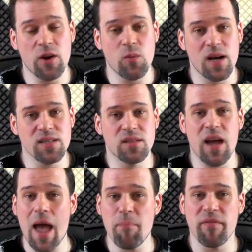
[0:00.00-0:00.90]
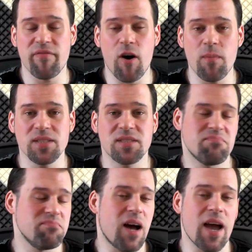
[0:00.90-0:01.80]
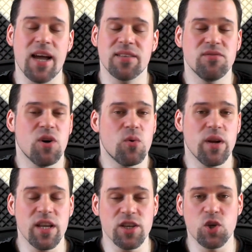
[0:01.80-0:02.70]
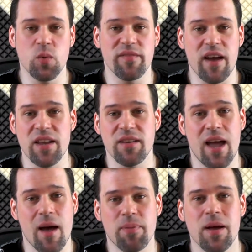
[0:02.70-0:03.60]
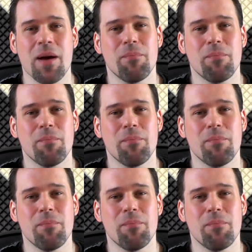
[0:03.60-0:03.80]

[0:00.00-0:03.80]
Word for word: Otherwise, the app performance, I had no real issue with any app,